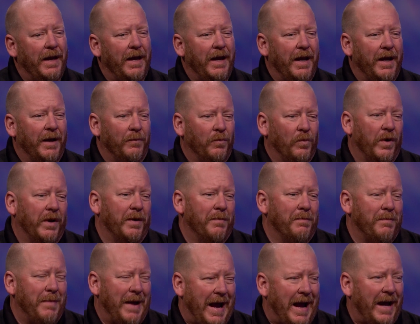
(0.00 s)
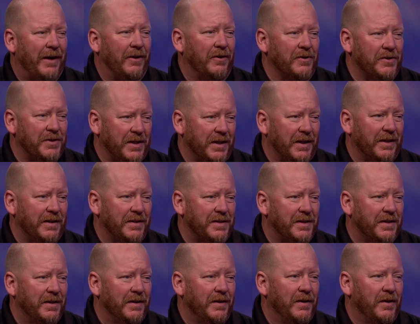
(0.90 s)
And when it matters
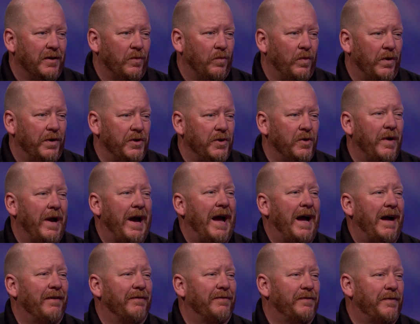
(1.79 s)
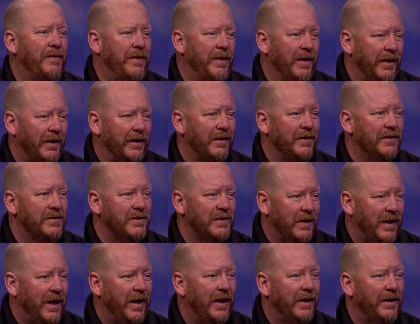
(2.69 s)
is when you have things
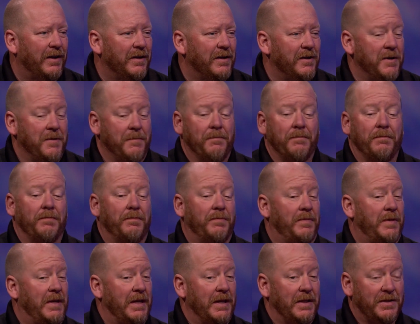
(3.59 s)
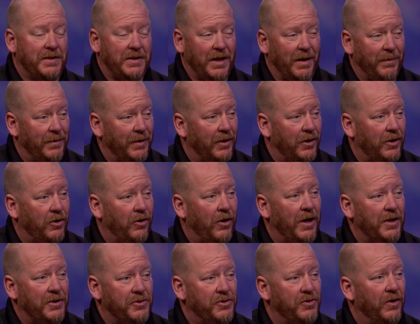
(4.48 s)
like kids coming
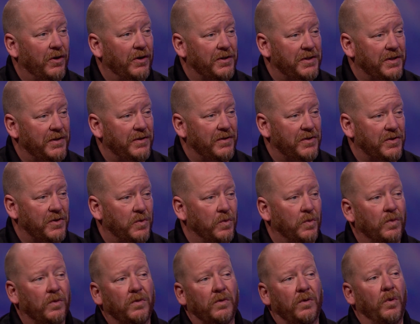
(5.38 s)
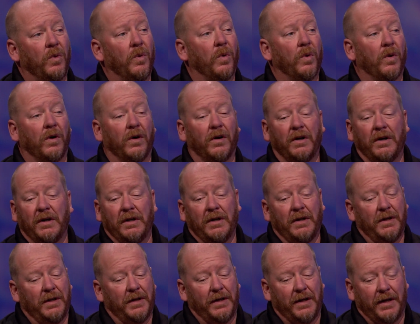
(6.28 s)
across drugs in the school, or,
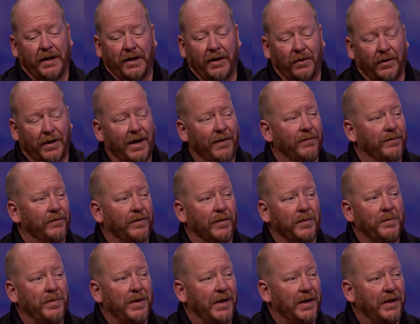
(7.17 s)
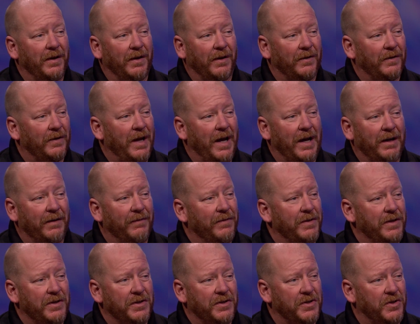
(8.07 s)
heaven forbid, a lot of
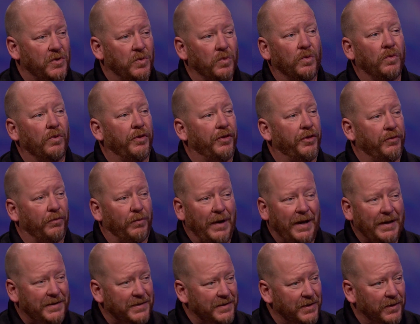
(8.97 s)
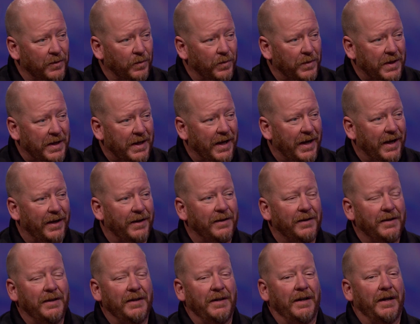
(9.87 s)
these school threats that we get.
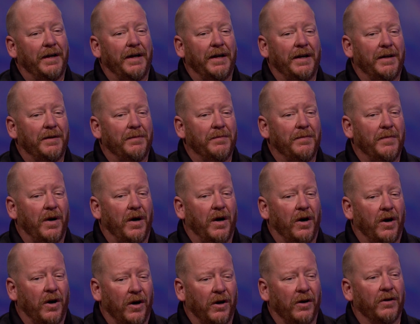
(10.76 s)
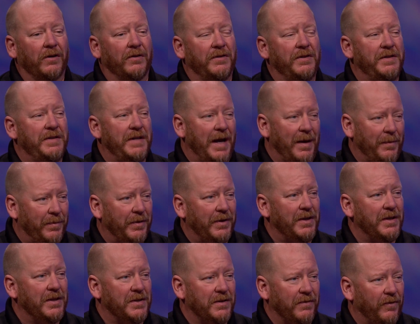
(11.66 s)
Our
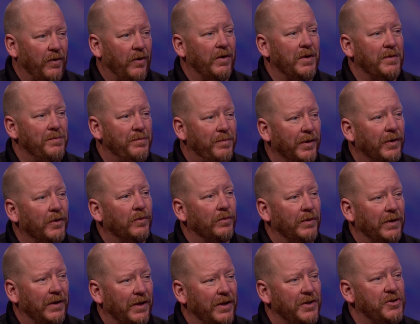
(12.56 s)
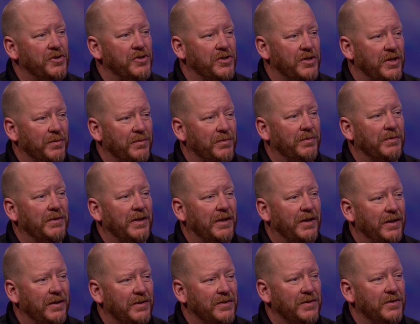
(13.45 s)
deputies have already built relationships with the
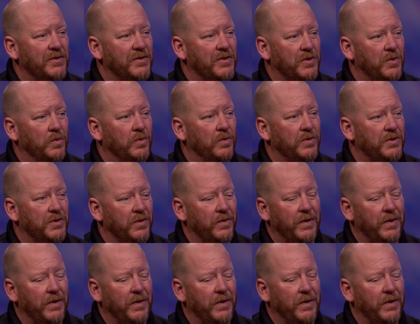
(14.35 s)
kids in the school, so